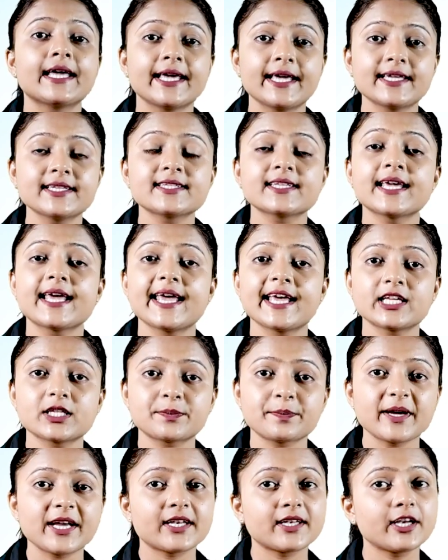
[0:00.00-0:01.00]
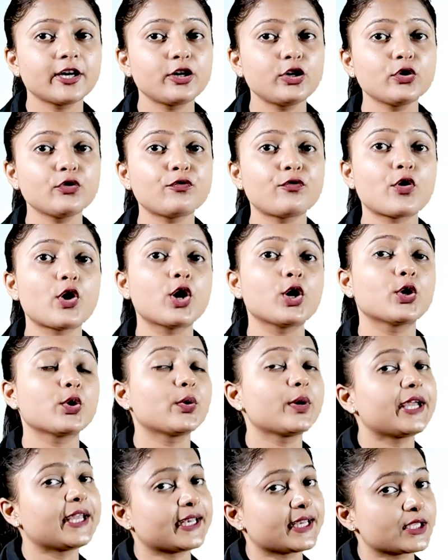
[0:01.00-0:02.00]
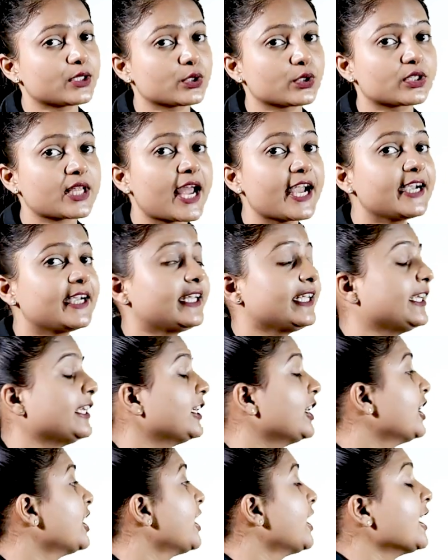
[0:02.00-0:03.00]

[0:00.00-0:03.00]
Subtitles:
is expected to follow in a society.